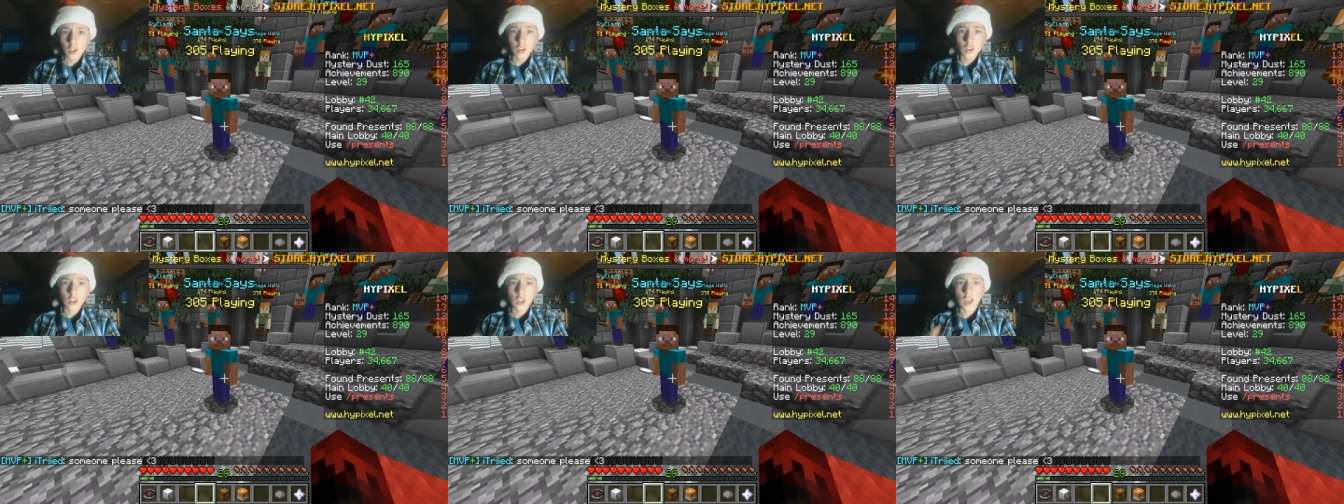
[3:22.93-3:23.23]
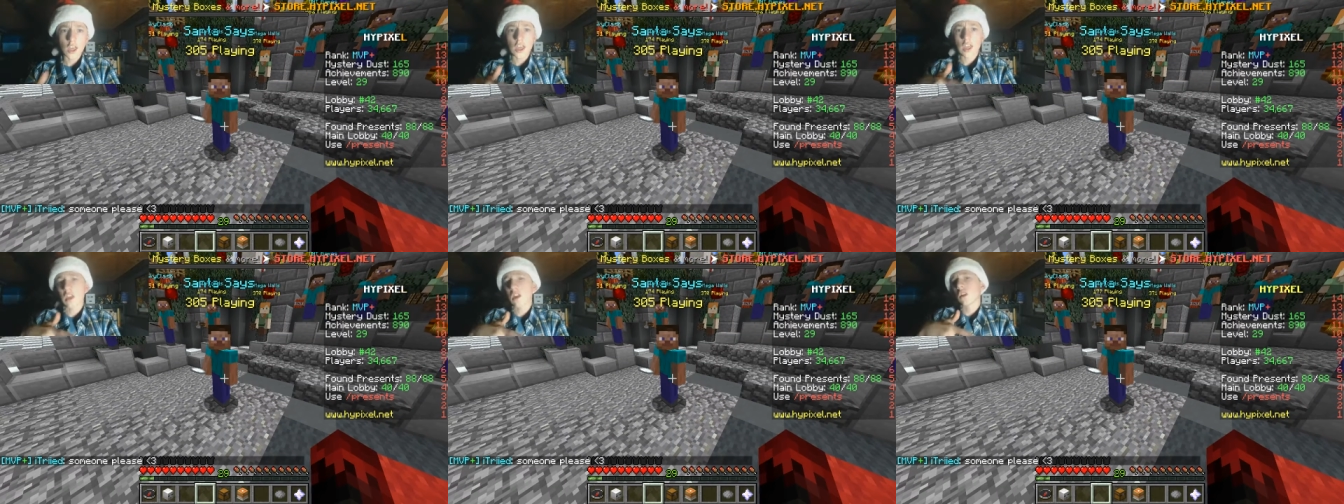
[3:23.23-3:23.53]

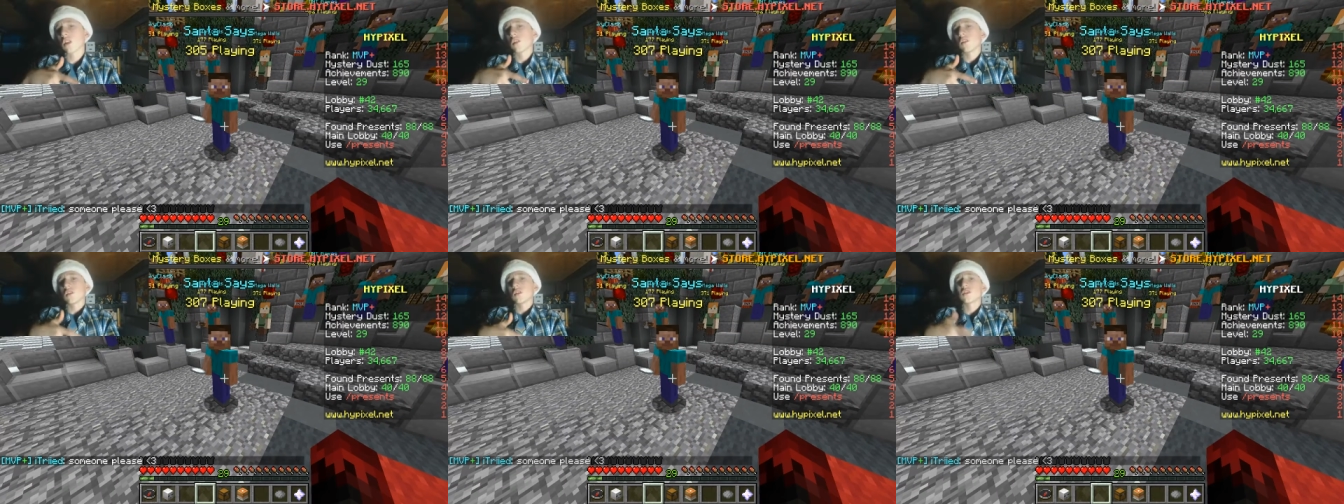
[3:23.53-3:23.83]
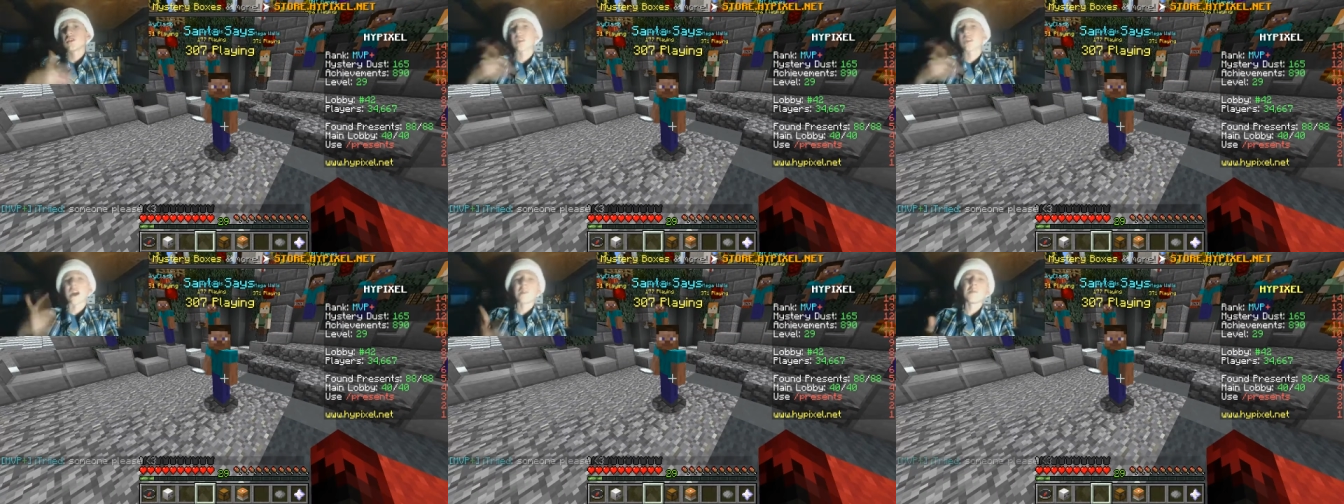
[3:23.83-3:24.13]
like
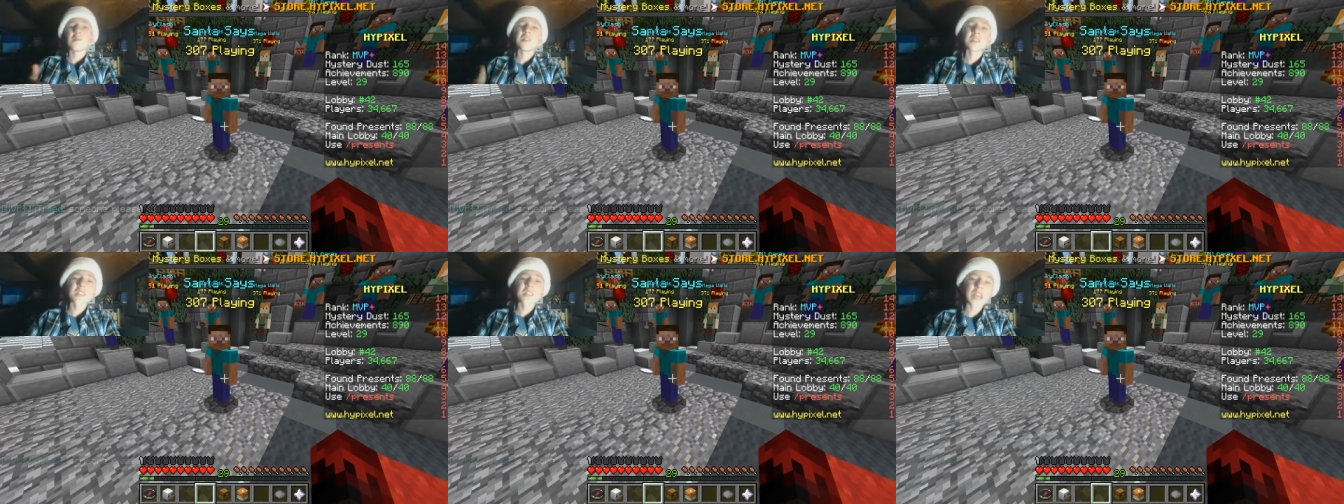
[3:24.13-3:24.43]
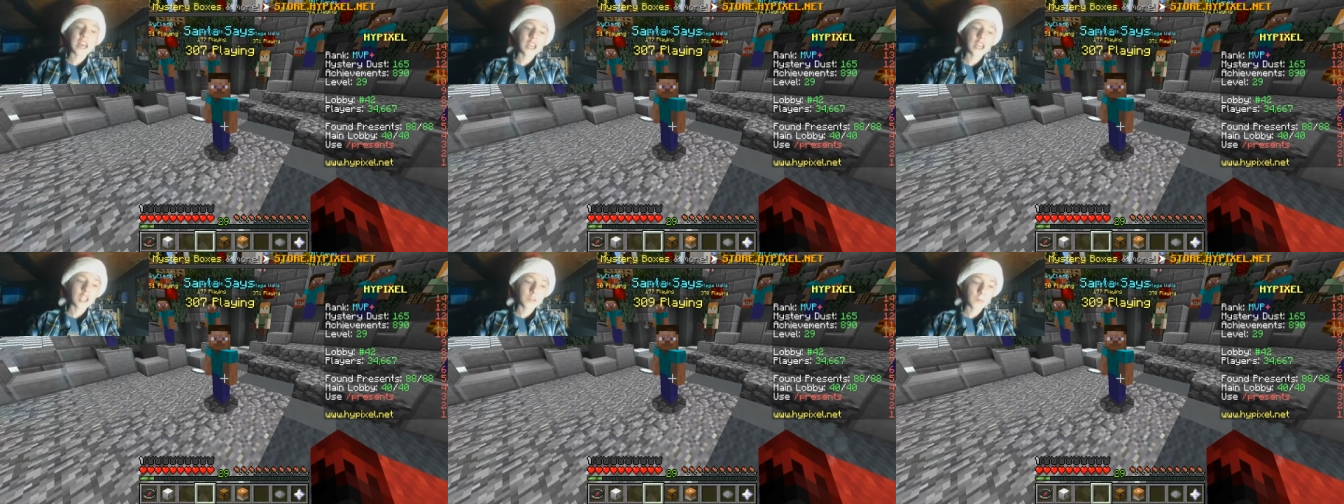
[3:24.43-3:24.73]
Simon
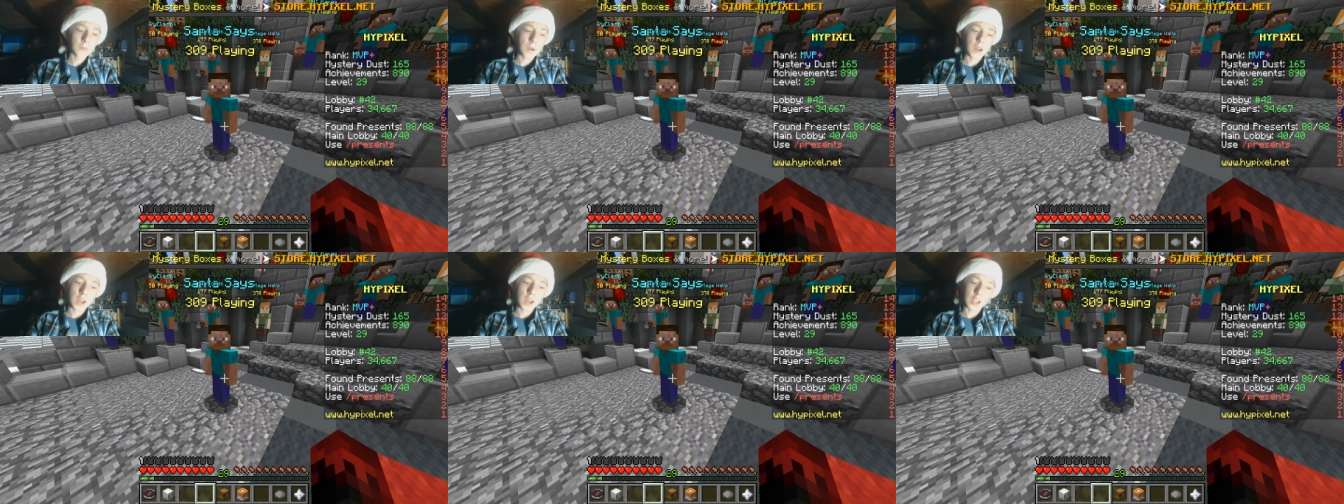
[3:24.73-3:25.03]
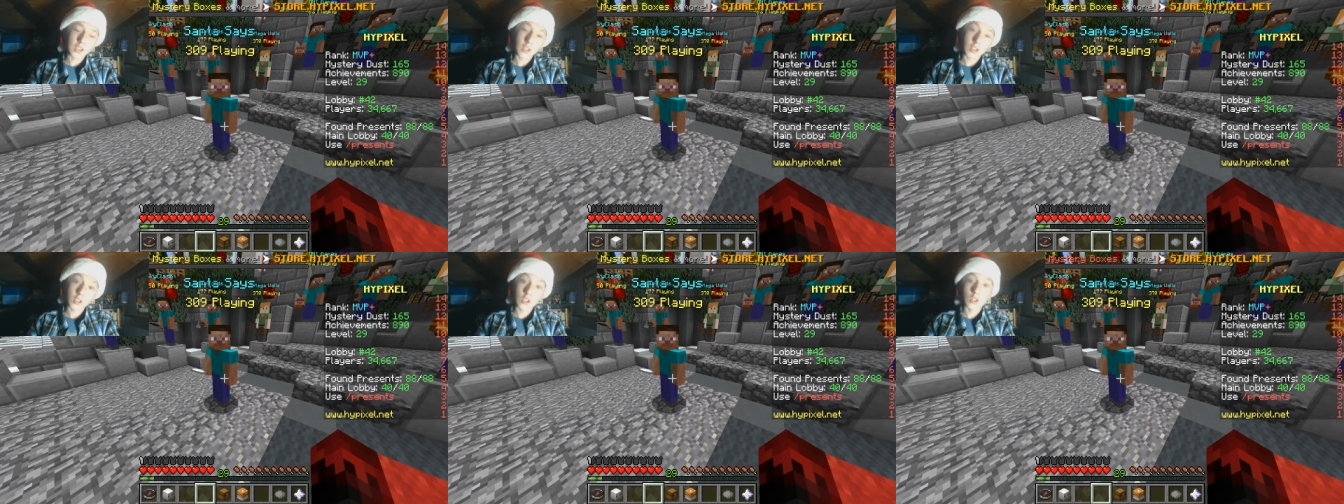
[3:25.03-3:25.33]
Says, but
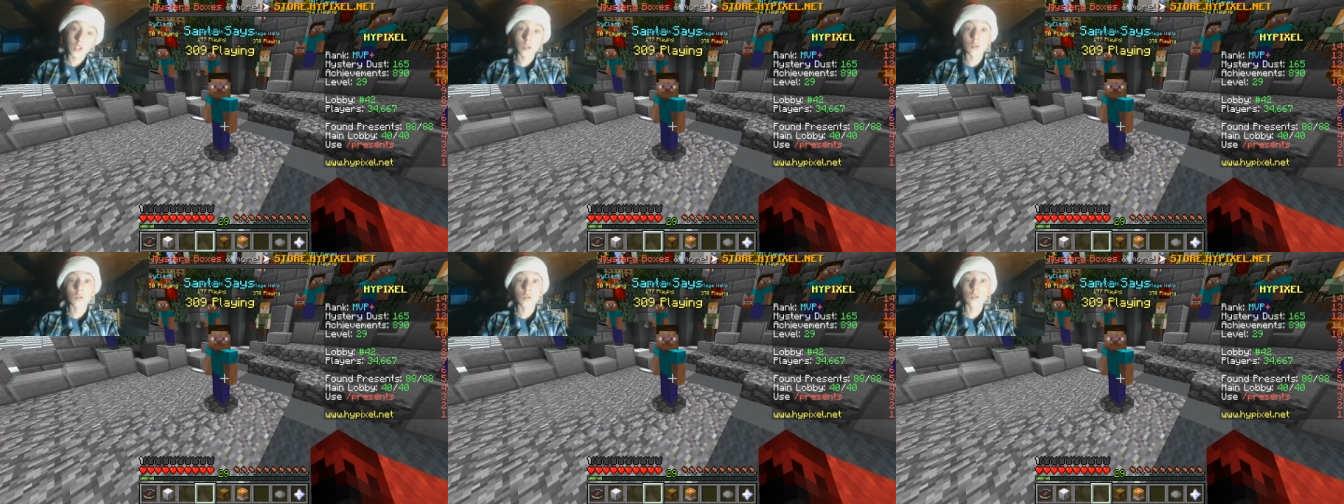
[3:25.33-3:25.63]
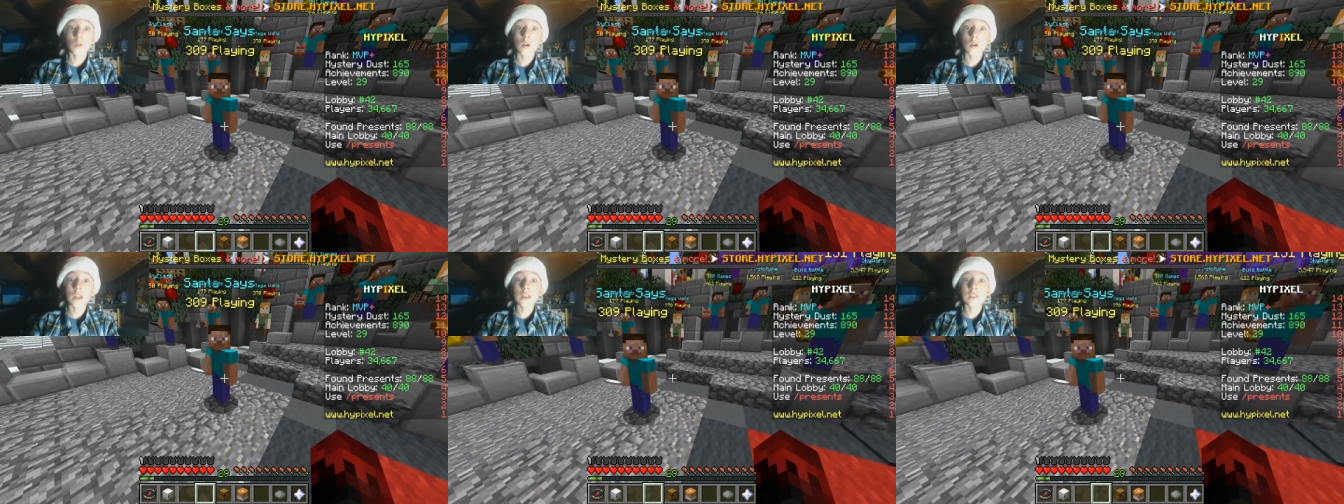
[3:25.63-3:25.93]
you do
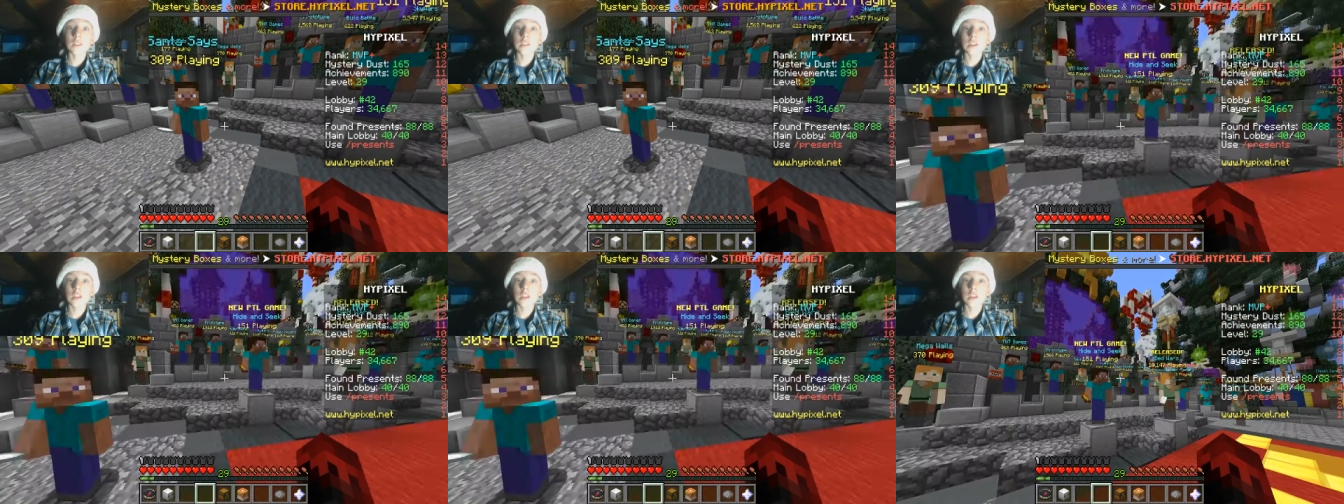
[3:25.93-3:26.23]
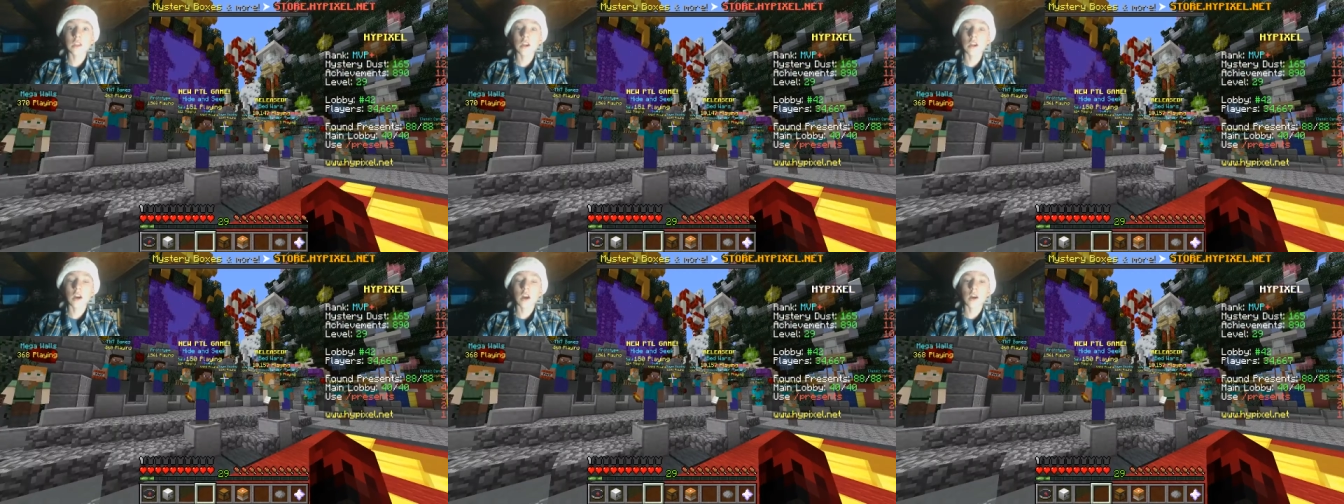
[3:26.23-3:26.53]
crazy
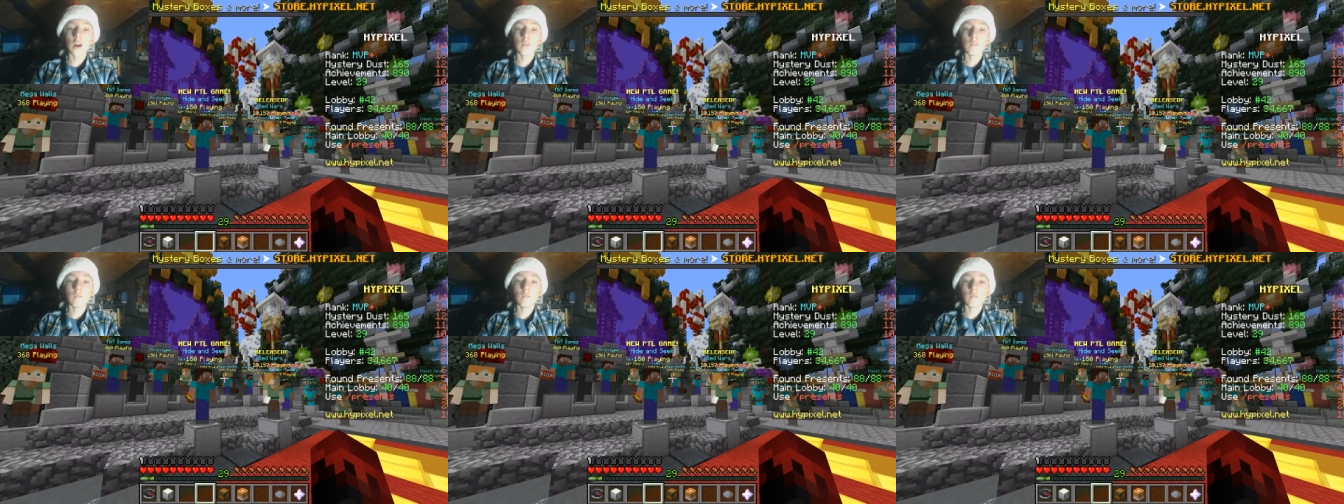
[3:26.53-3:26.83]
um,